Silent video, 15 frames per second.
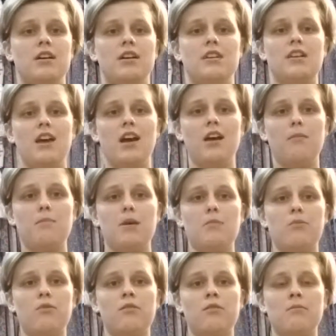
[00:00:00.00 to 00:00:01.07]
Yeah,
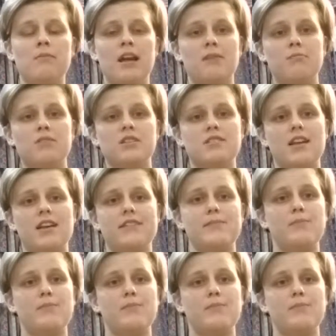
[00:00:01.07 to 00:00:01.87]
people will make mistakes,